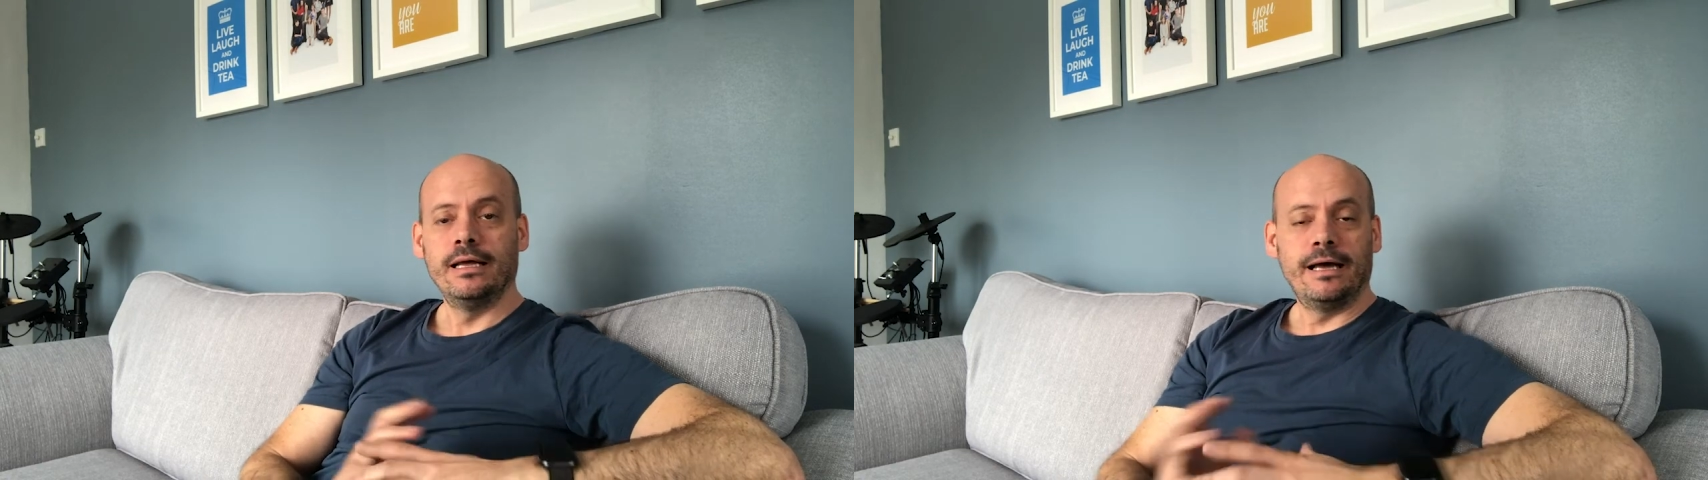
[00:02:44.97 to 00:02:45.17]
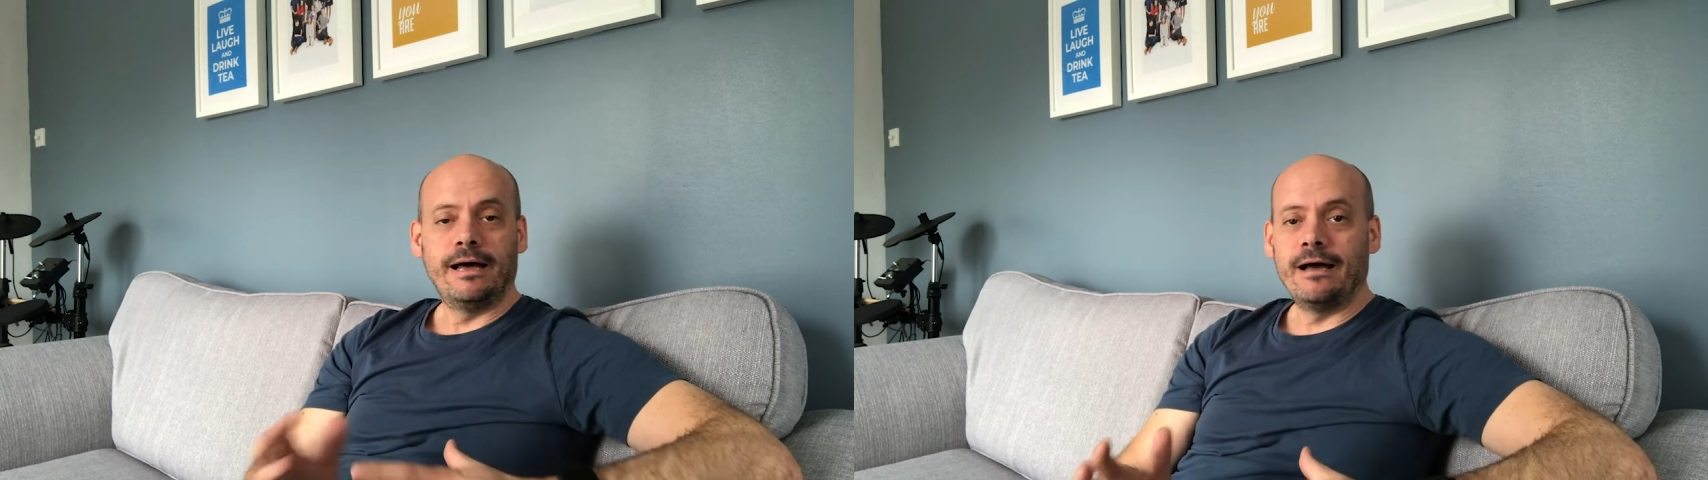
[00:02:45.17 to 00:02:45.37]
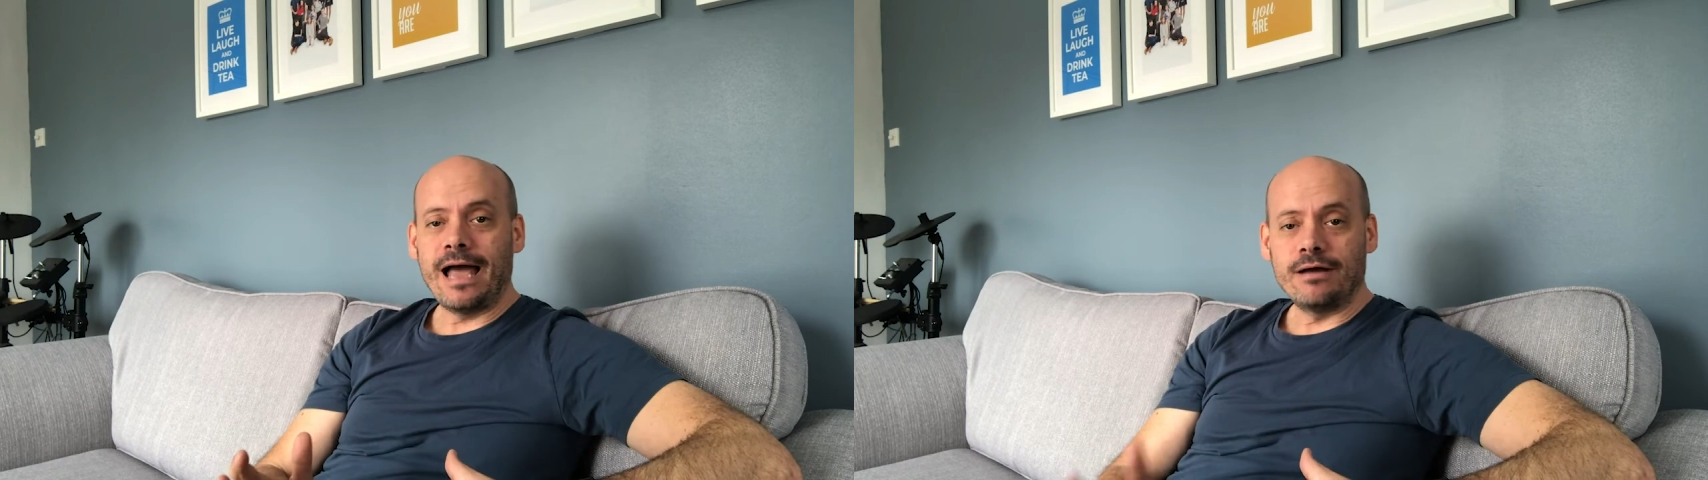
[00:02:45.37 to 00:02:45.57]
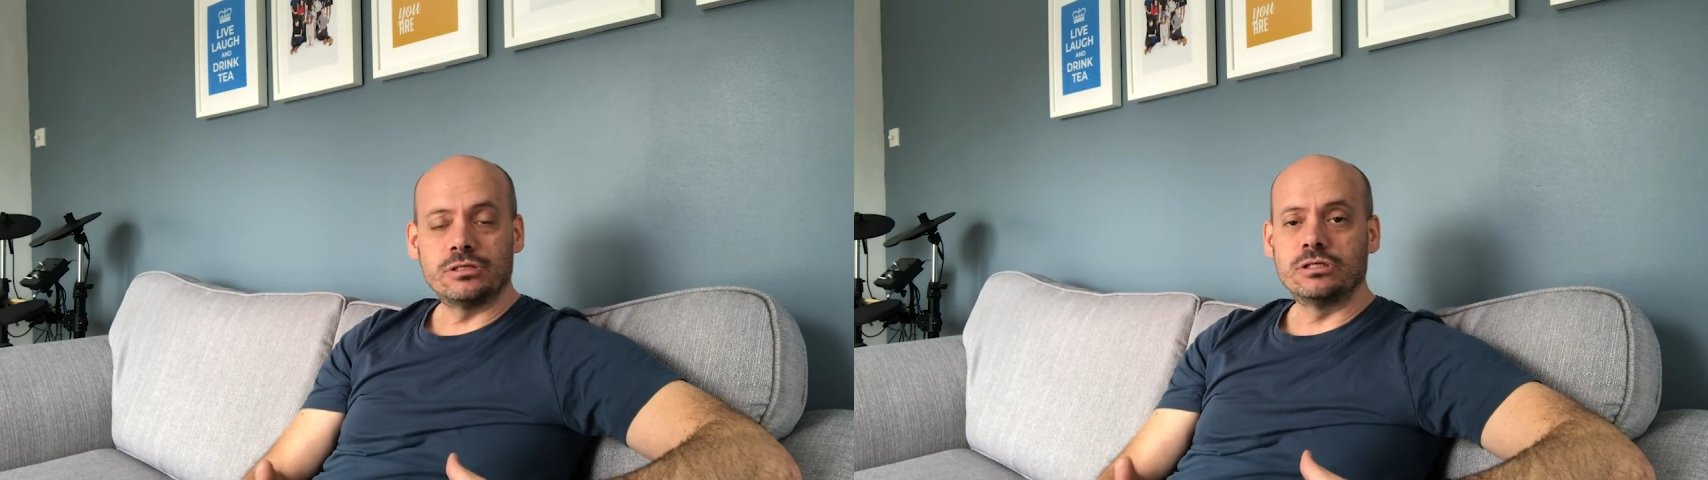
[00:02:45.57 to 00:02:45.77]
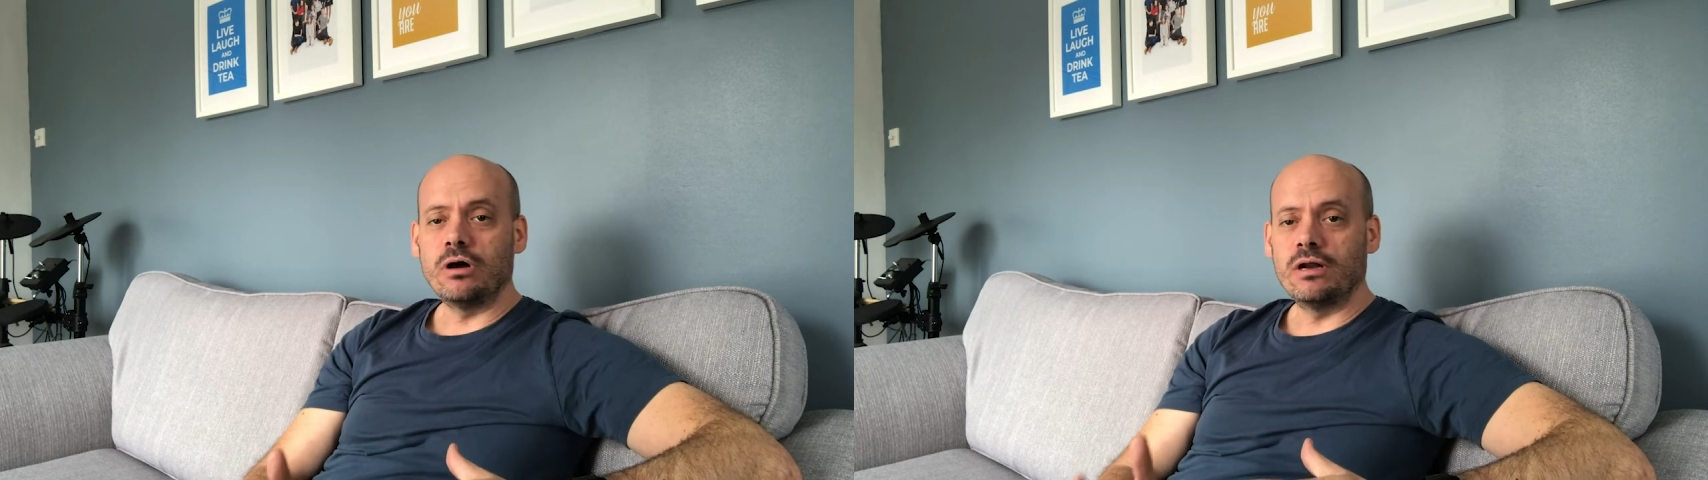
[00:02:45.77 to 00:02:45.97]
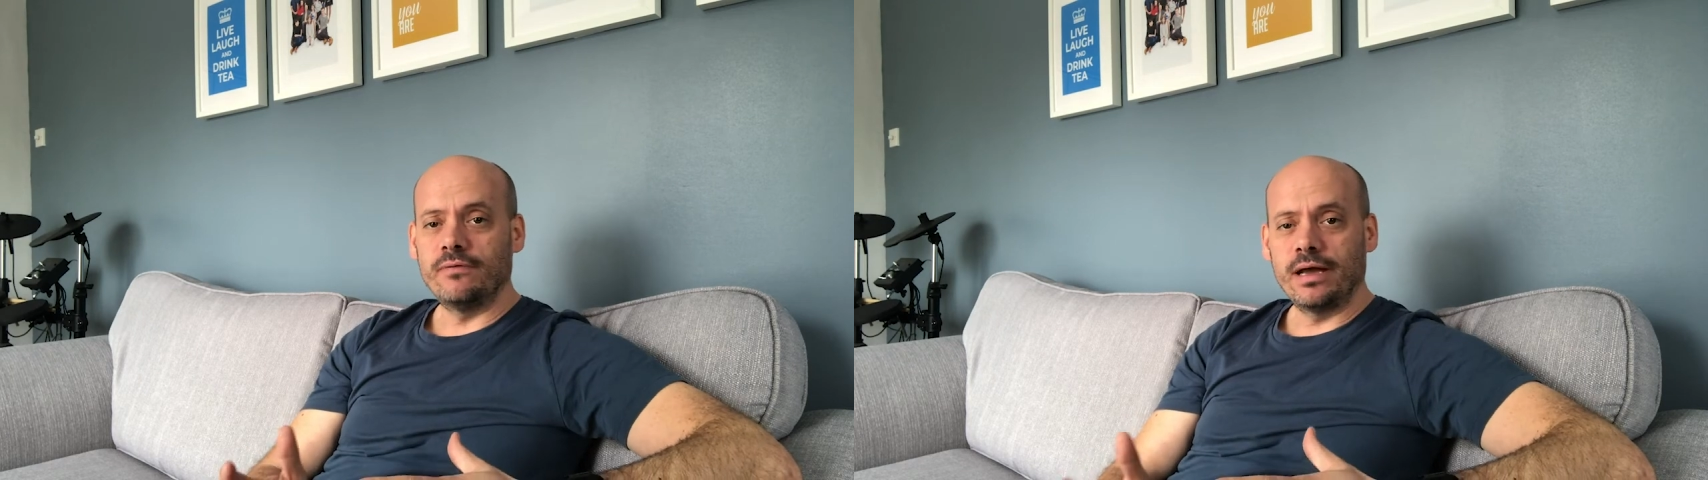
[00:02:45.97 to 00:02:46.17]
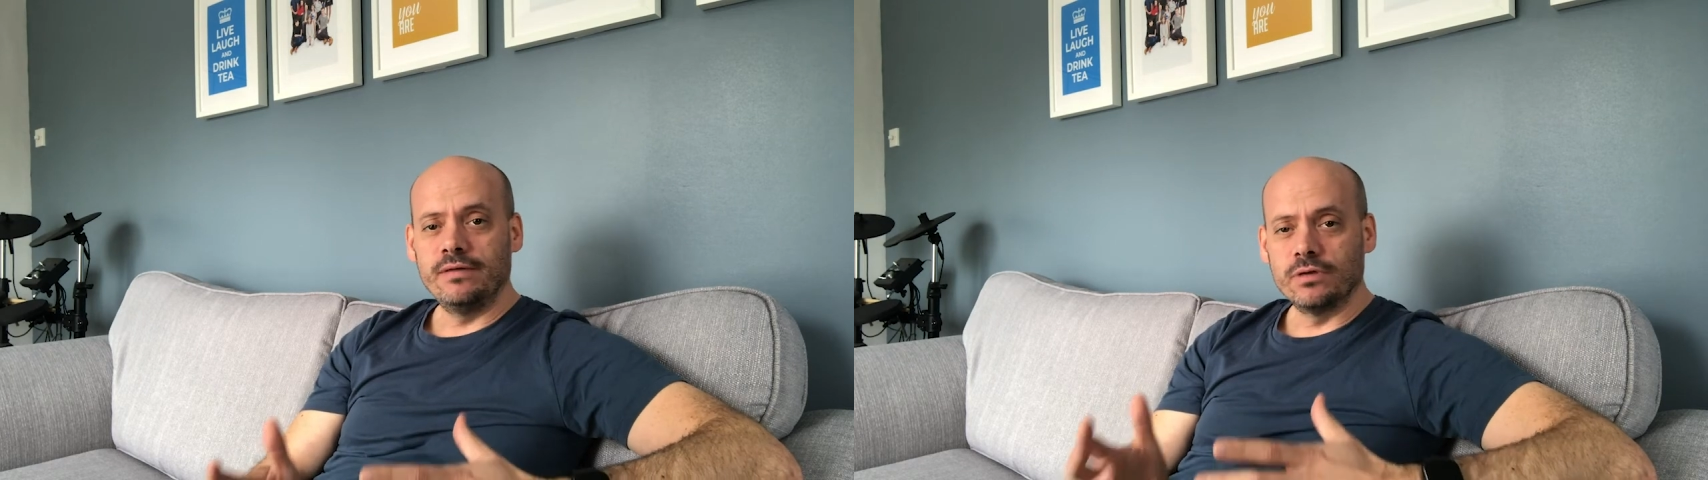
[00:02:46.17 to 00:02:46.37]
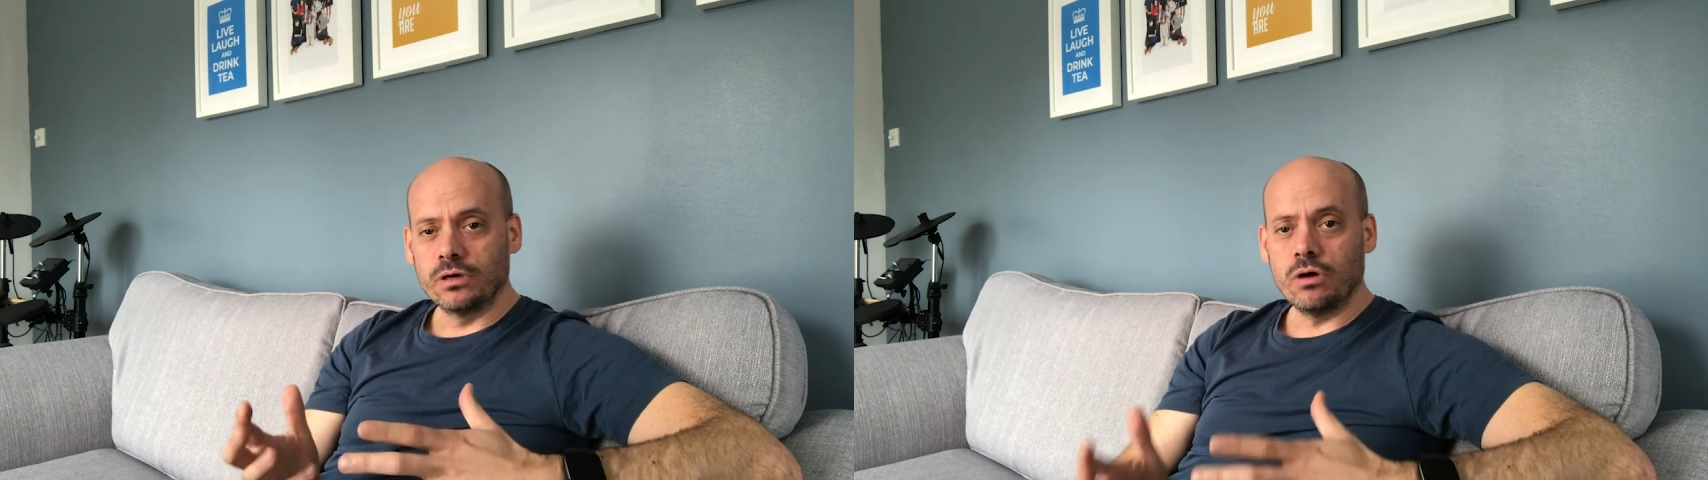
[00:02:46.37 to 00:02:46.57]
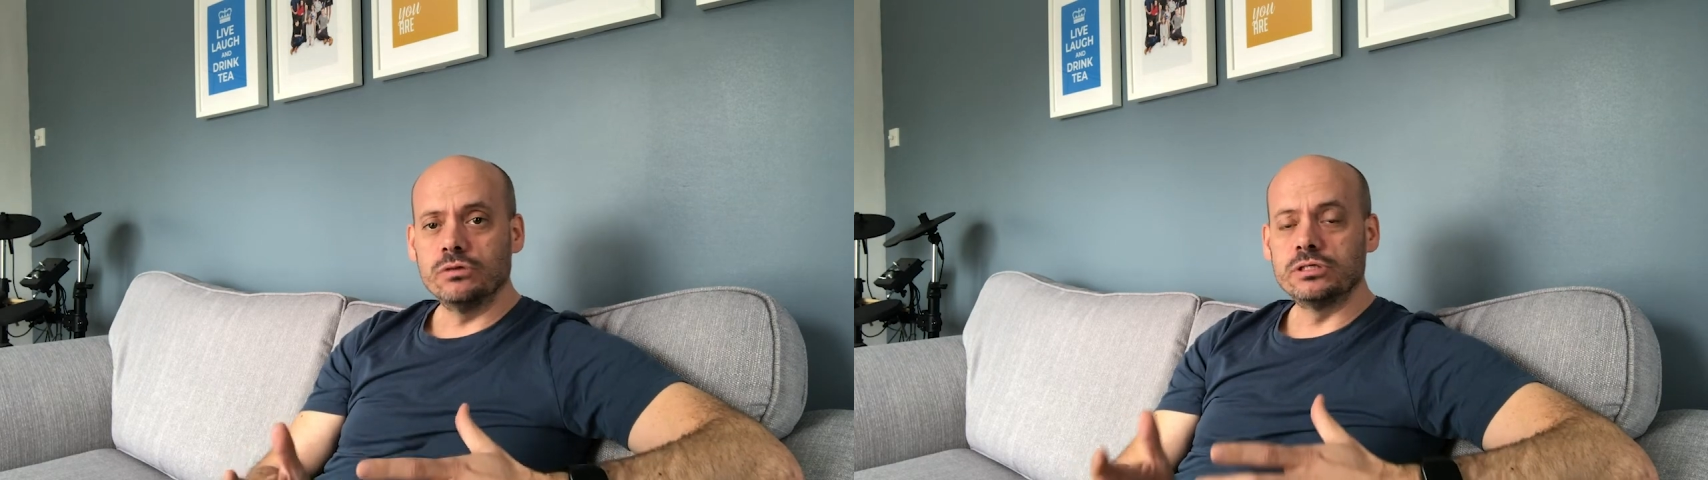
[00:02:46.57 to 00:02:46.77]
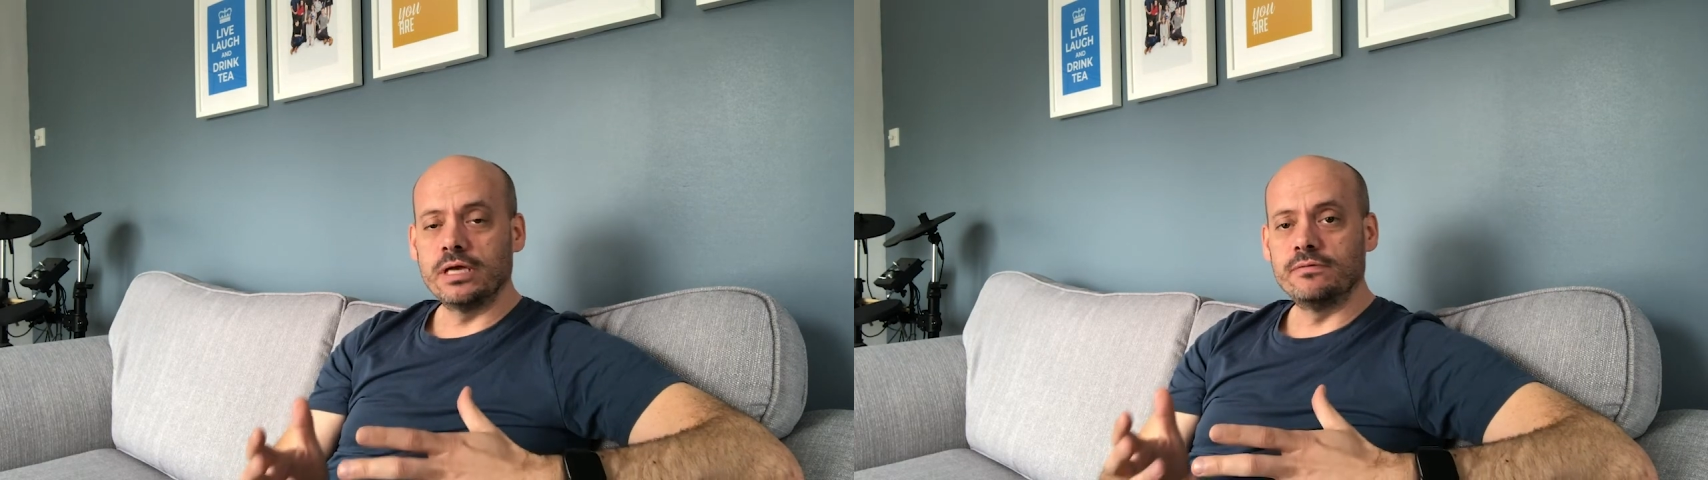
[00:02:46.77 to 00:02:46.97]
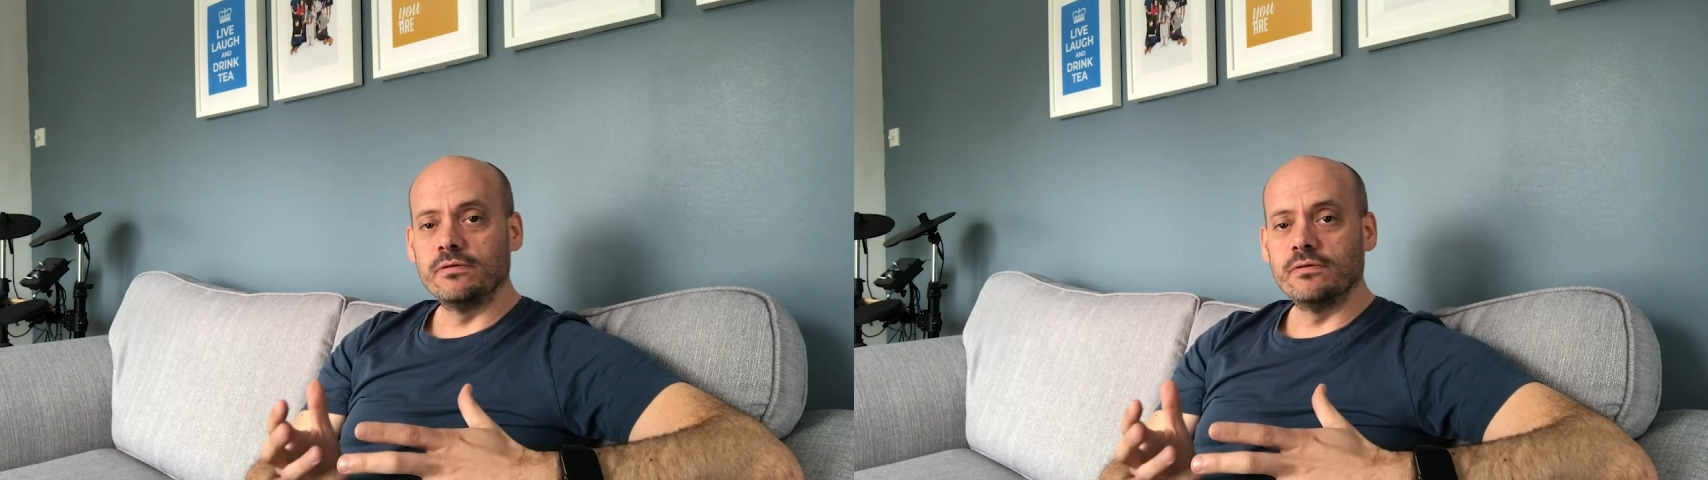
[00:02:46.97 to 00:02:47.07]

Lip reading: outside of our even concept